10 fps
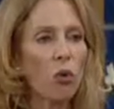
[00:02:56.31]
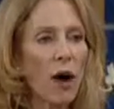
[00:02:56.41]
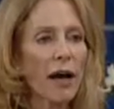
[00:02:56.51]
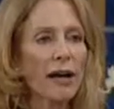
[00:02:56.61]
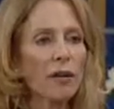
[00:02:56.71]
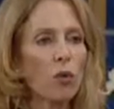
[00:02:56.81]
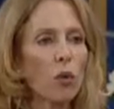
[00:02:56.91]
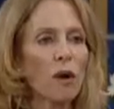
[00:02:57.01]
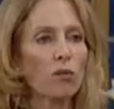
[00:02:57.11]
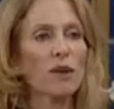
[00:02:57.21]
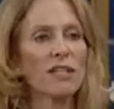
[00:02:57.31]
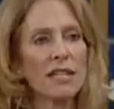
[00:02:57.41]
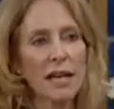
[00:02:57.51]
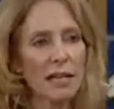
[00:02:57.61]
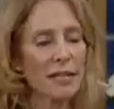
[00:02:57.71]
What's
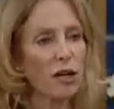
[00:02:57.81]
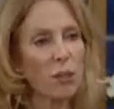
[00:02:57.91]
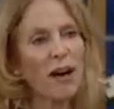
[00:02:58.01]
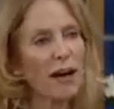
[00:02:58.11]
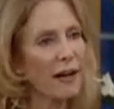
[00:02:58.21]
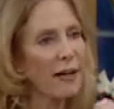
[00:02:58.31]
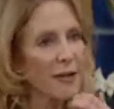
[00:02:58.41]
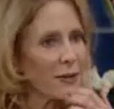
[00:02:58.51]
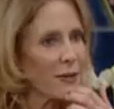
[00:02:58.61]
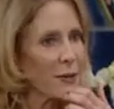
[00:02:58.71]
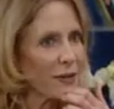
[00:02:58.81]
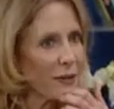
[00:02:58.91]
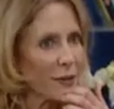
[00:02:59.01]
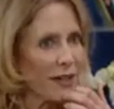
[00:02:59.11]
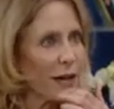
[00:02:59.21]
the idea behind doing
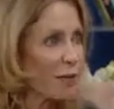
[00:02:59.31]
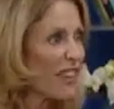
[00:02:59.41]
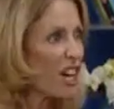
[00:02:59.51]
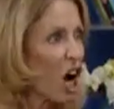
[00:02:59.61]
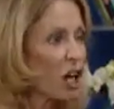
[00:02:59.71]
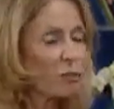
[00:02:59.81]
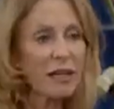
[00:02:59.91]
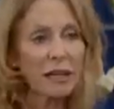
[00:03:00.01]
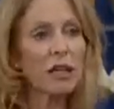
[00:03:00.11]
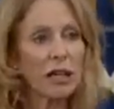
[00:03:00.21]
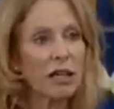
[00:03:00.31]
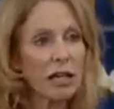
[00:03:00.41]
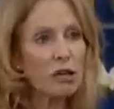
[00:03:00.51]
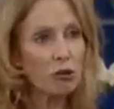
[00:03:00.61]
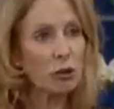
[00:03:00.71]
this right now? I mean, the economy
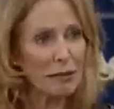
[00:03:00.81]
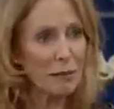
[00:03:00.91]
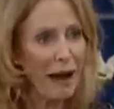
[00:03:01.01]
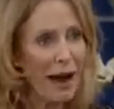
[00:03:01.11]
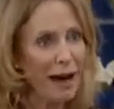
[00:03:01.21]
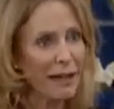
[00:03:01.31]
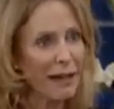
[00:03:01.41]
is really bad,